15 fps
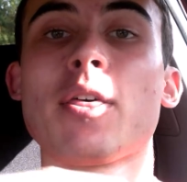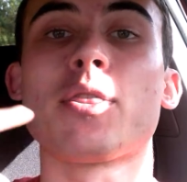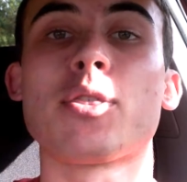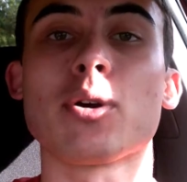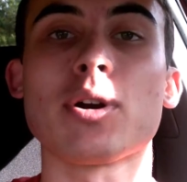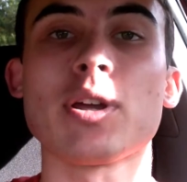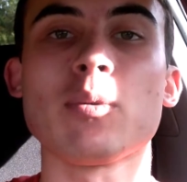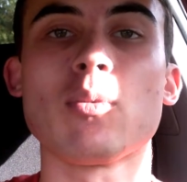
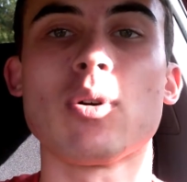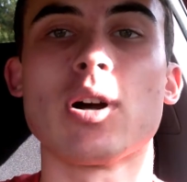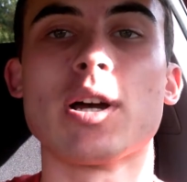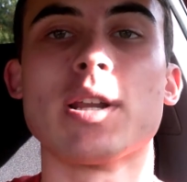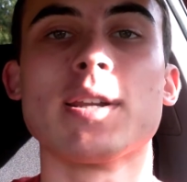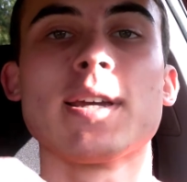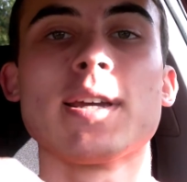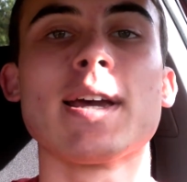
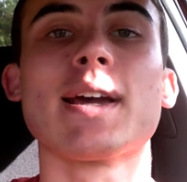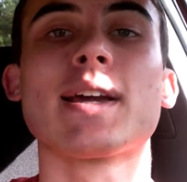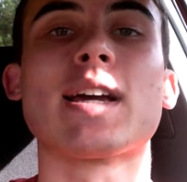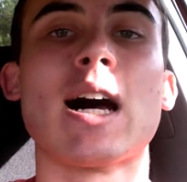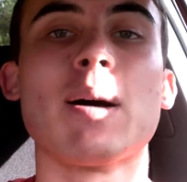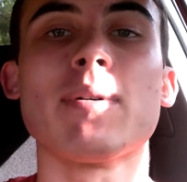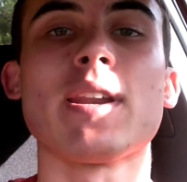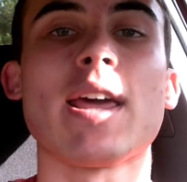31
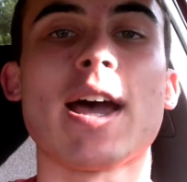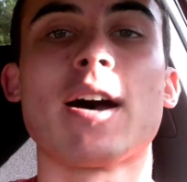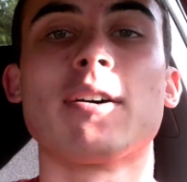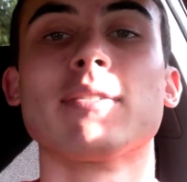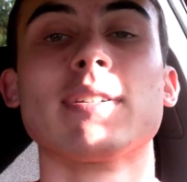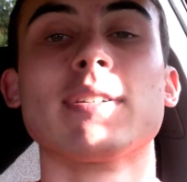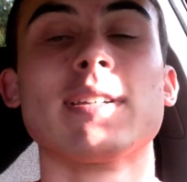coming out